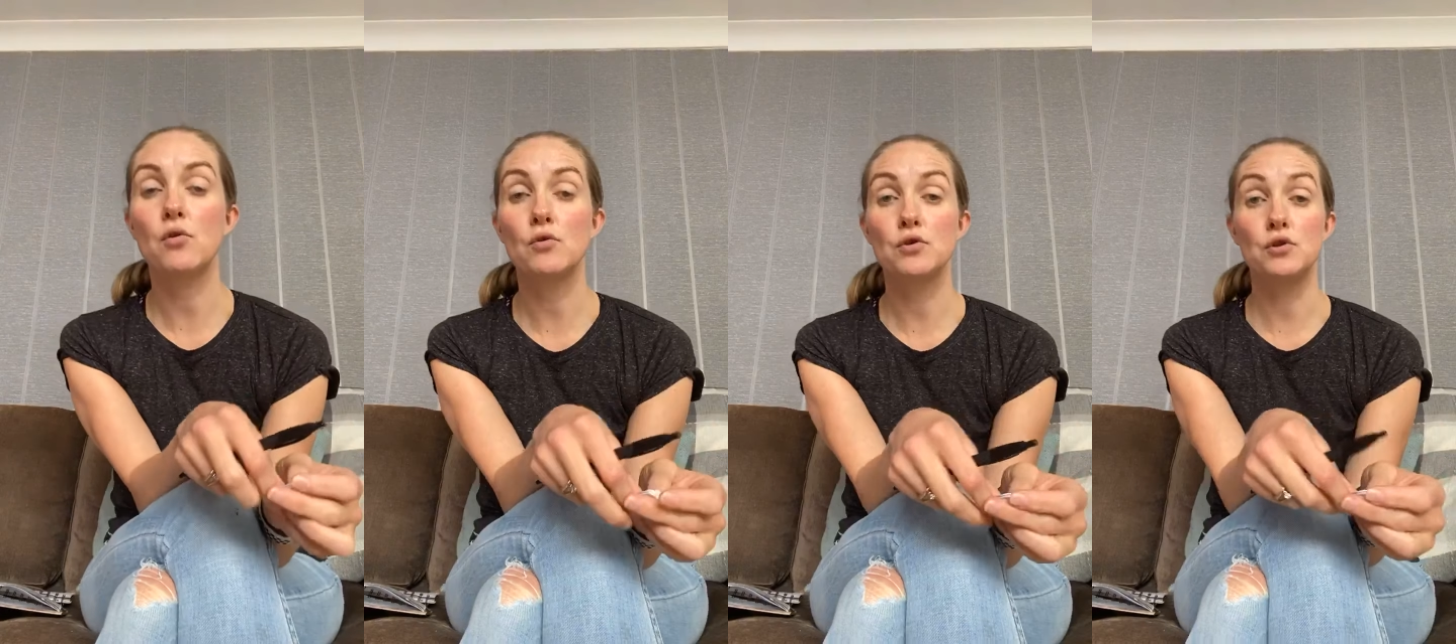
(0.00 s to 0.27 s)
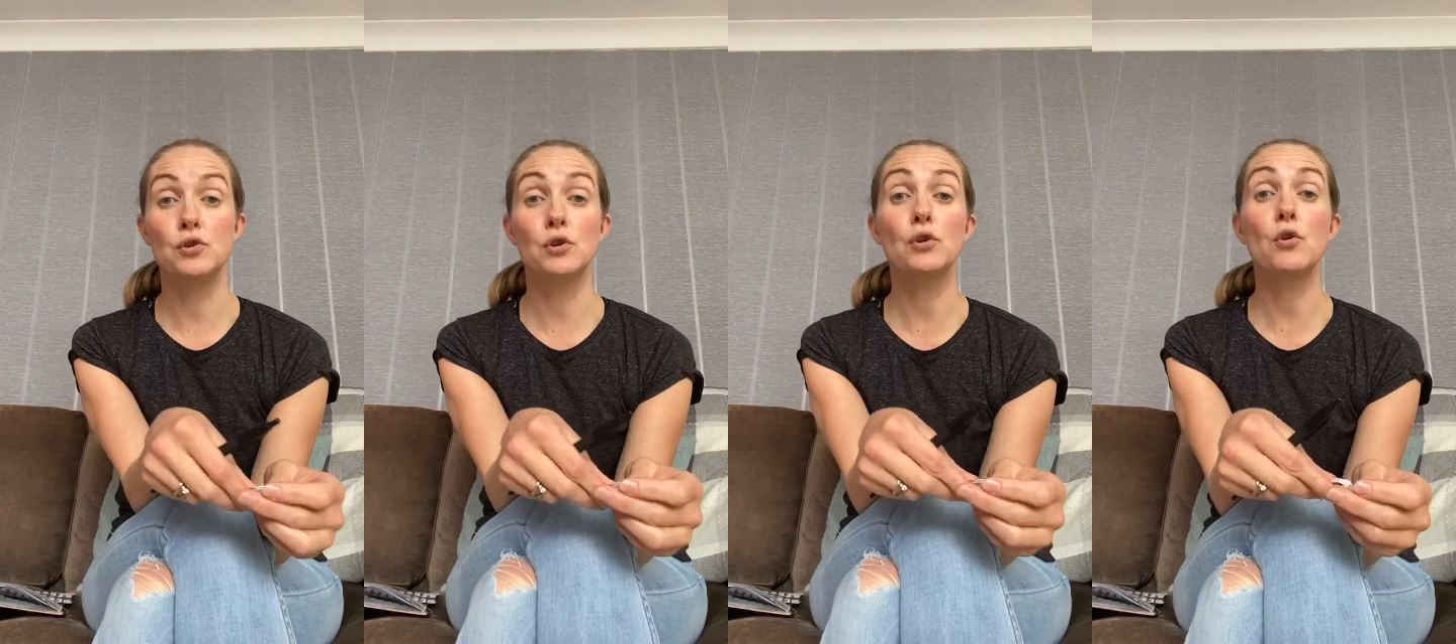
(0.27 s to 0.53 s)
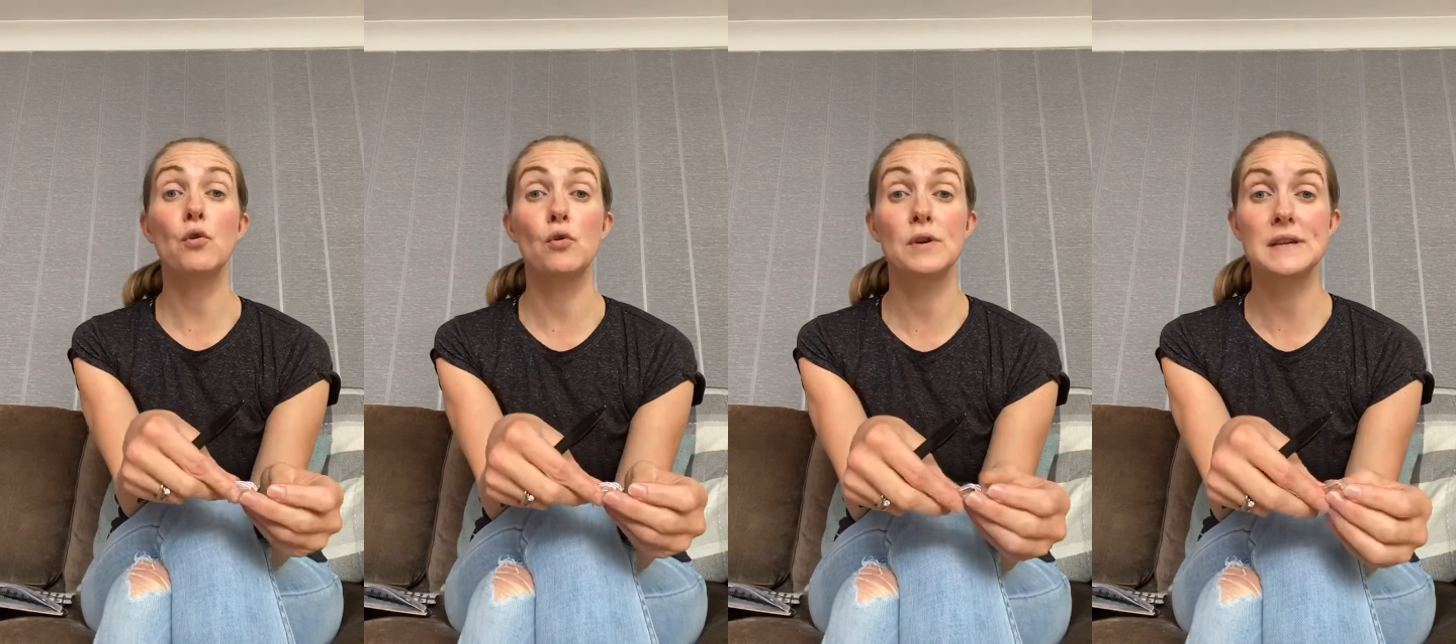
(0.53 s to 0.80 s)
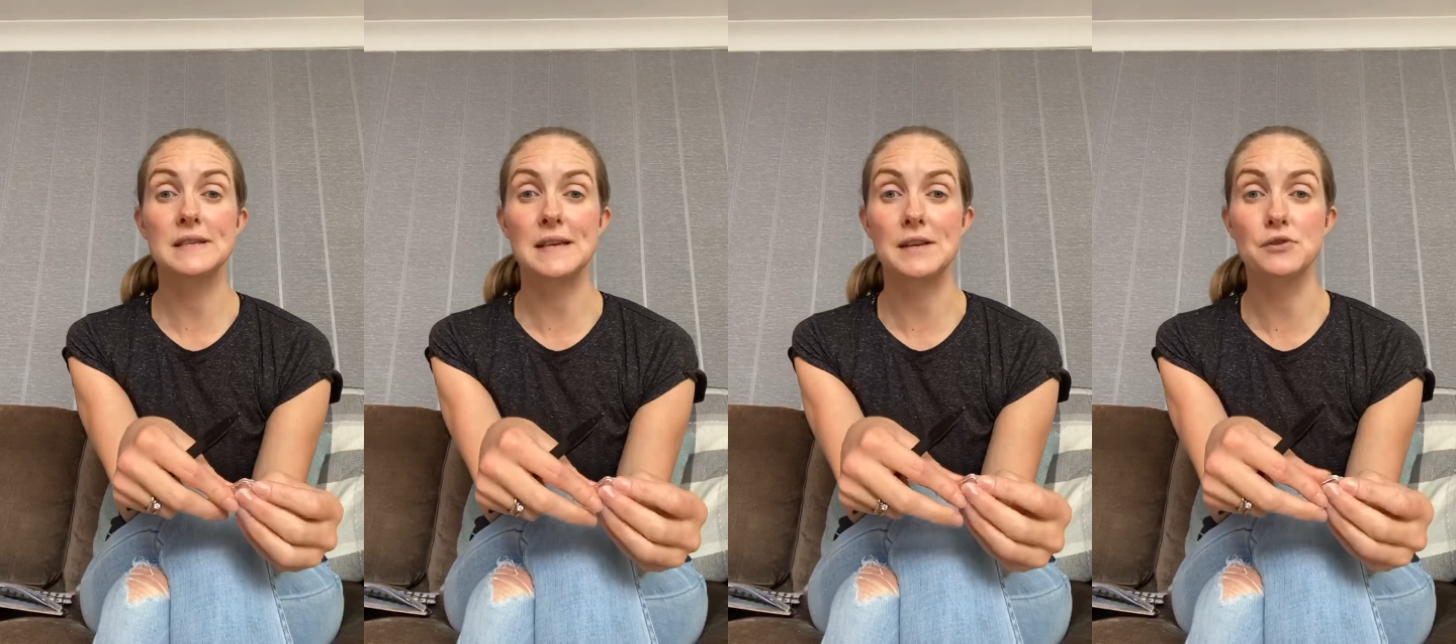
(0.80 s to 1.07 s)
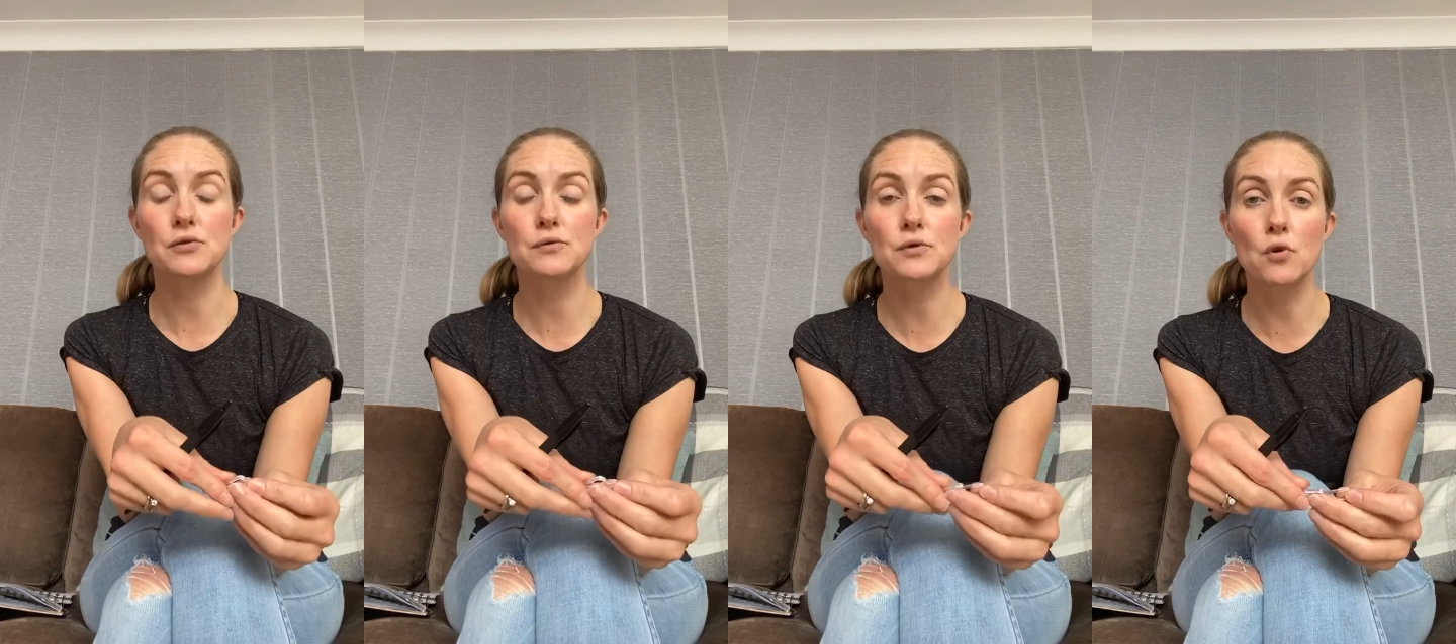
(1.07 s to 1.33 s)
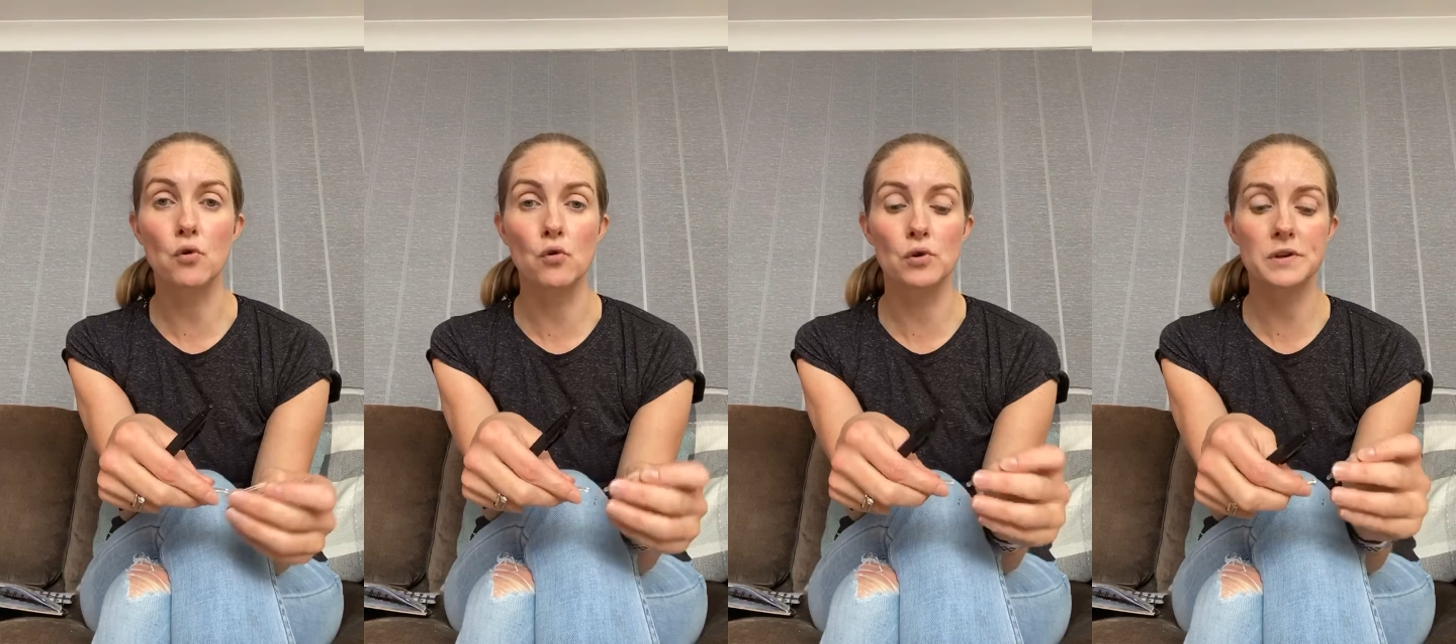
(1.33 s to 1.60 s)
new Core Essentials
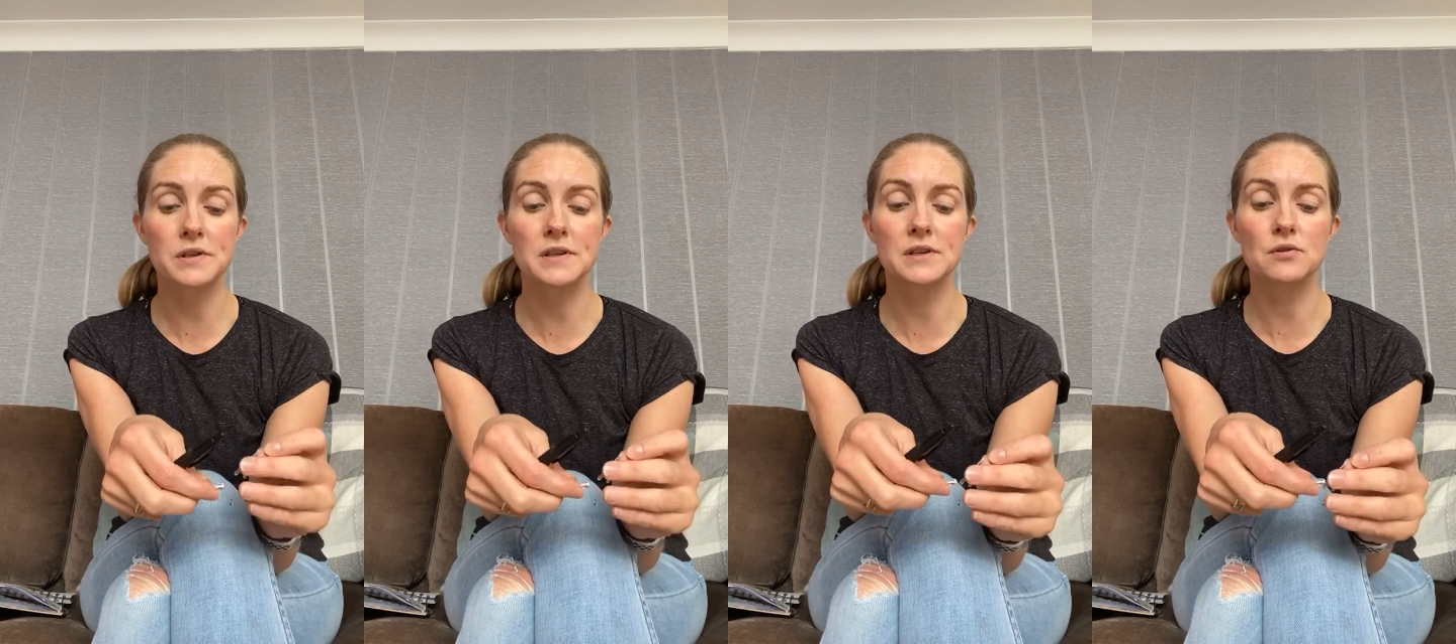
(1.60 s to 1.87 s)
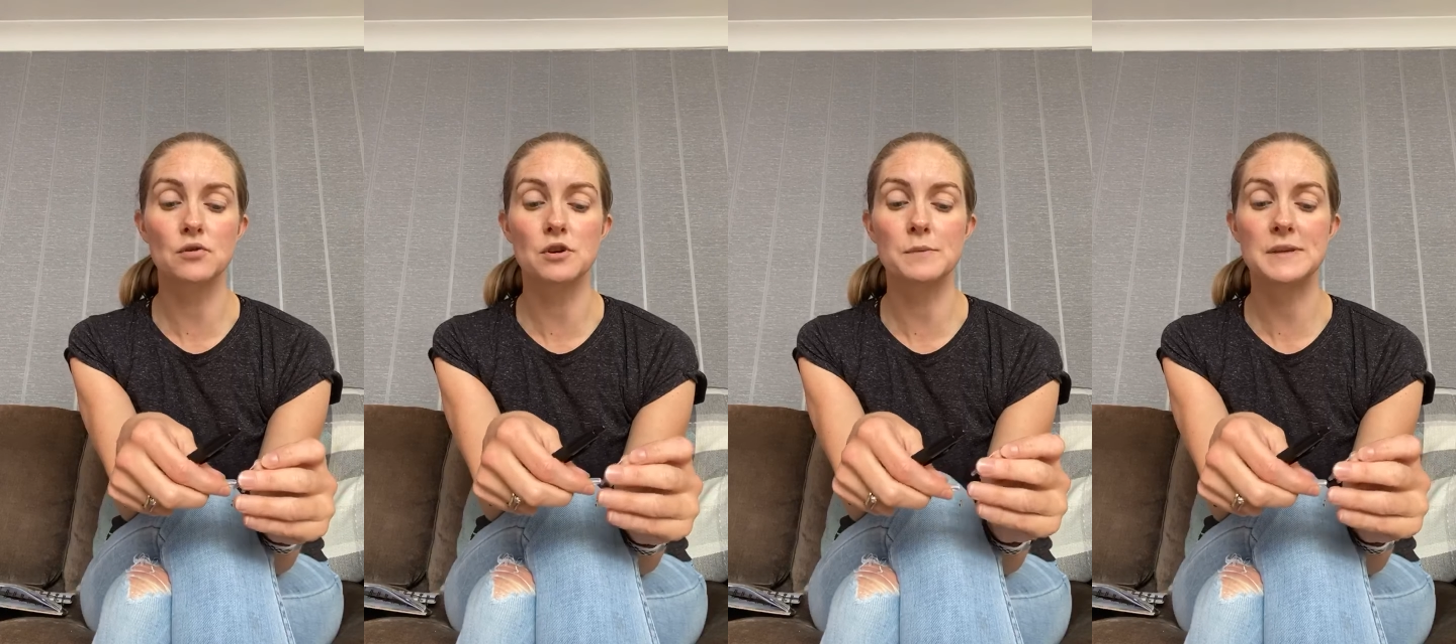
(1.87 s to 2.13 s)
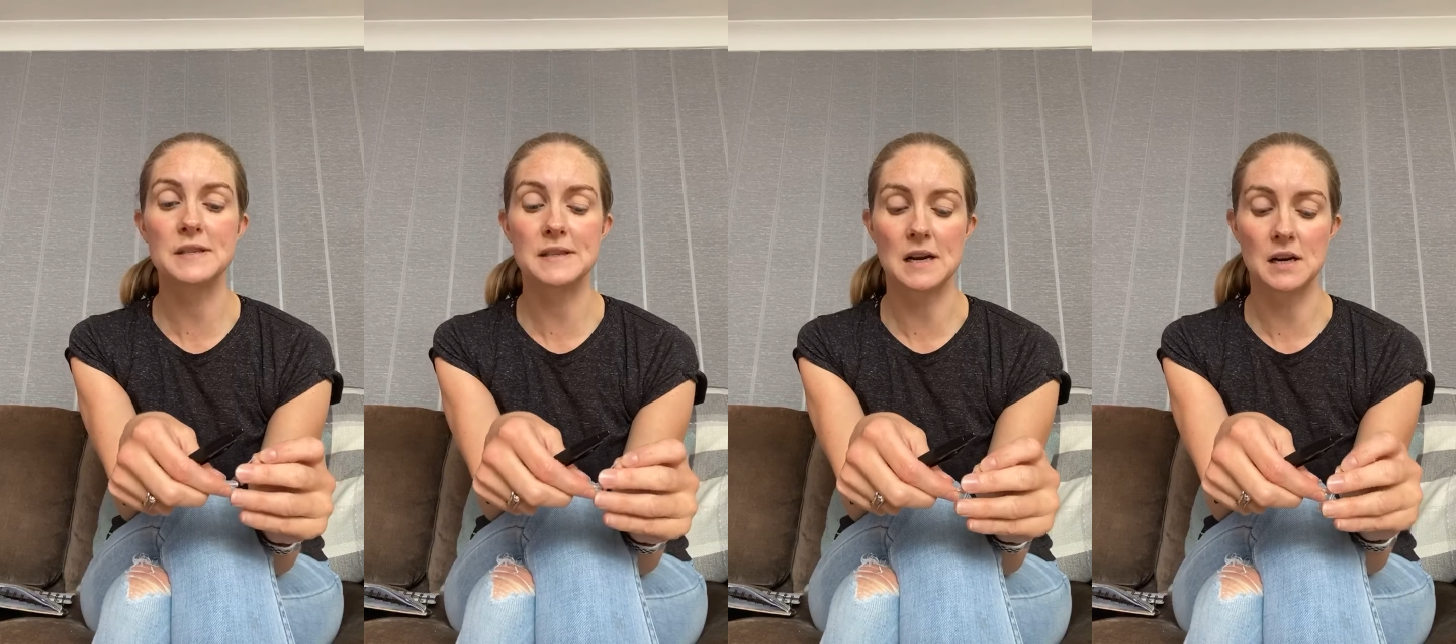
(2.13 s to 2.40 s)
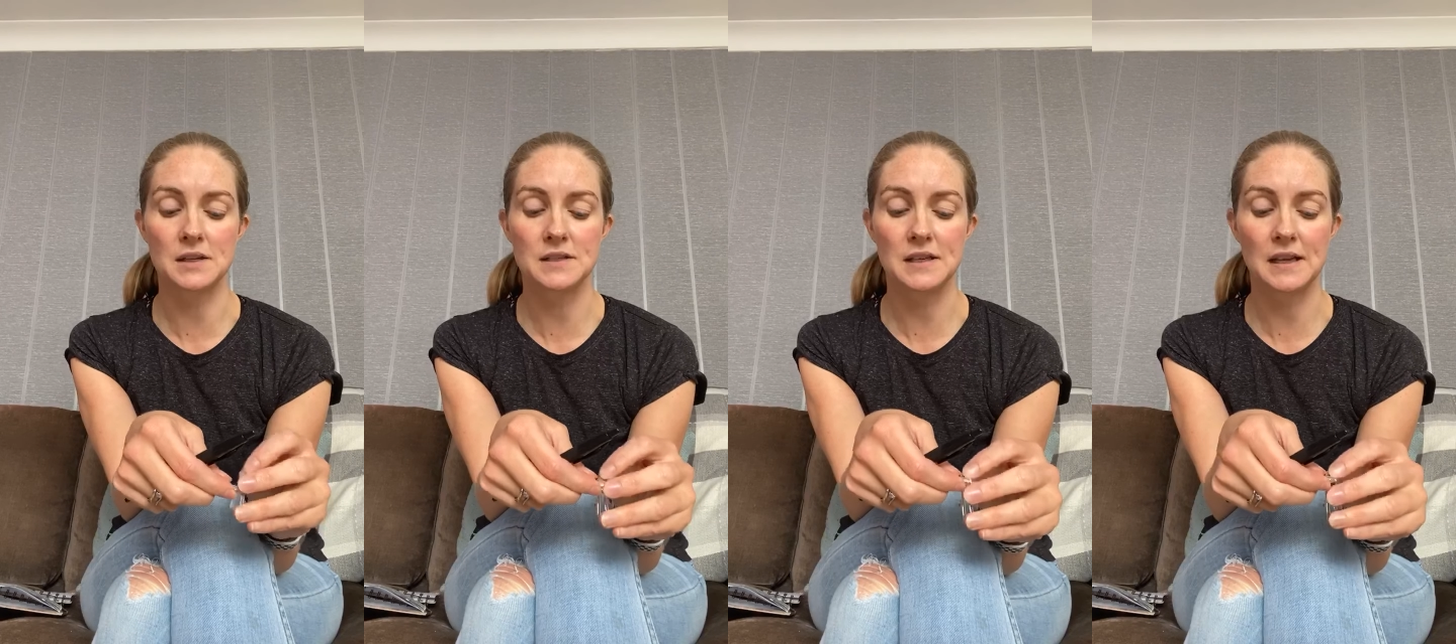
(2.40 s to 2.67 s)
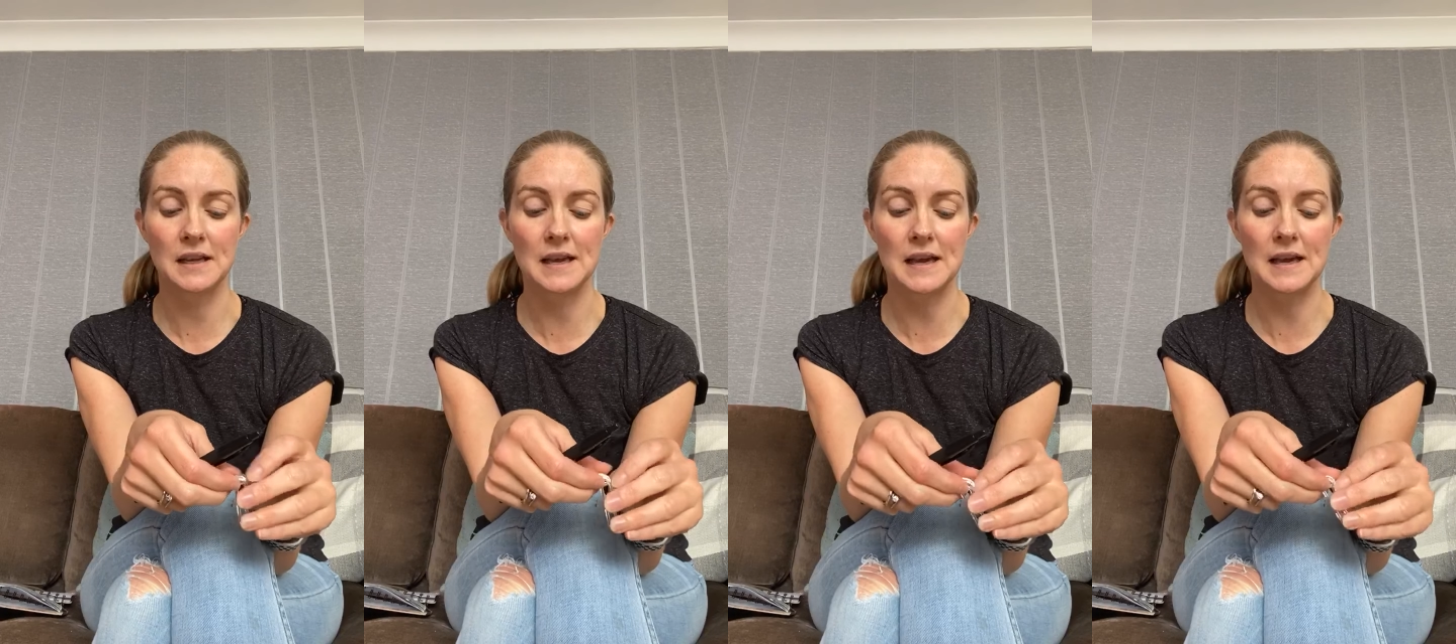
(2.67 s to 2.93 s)
course that's going to be starting